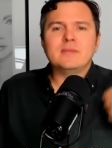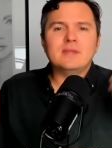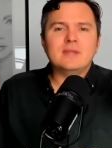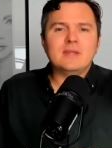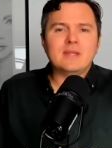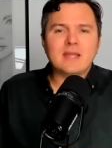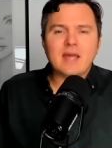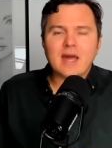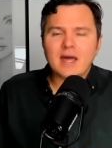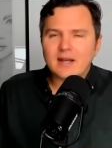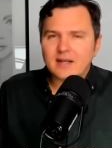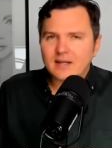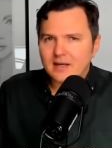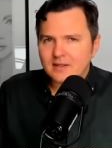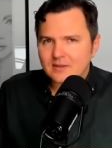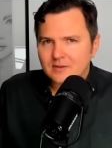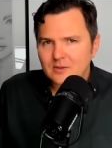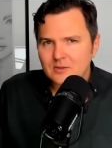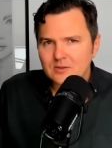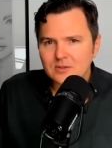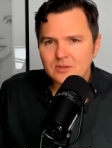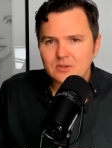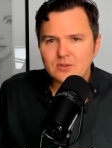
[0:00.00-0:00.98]
You got to cut
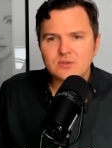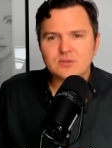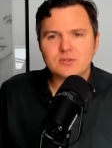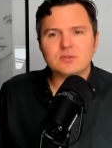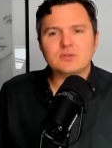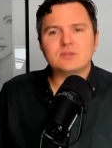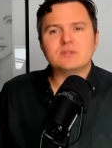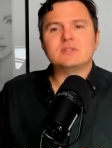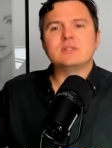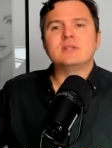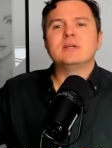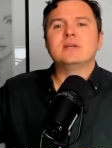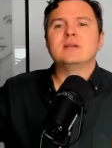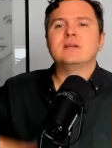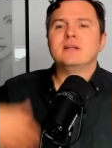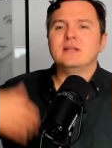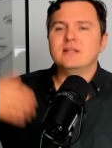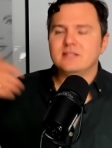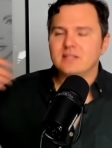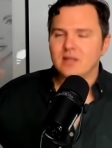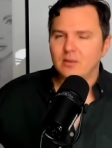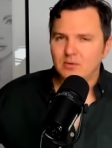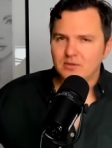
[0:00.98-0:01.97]
those losers
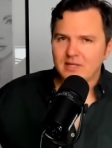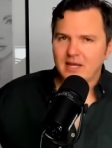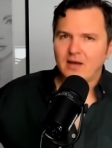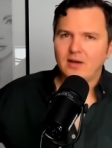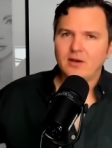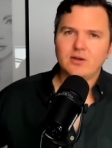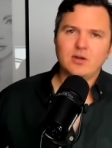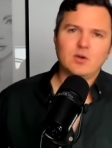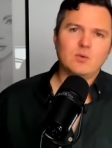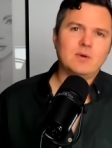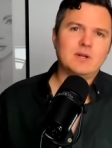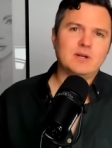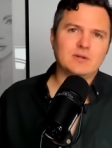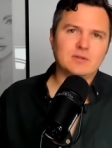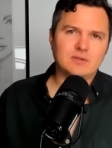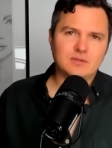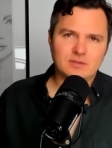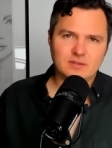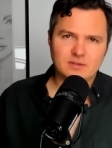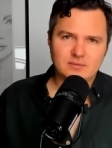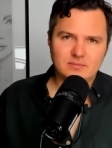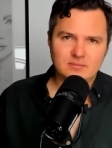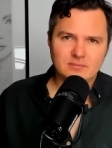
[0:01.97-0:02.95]
and double down on your
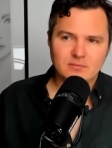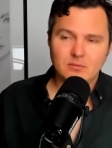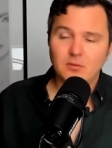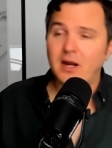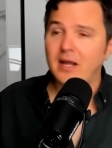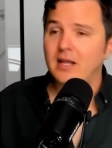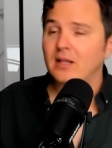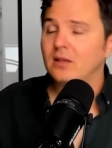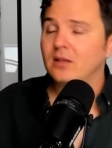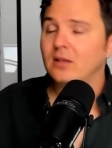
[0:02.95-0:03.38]
winners, right?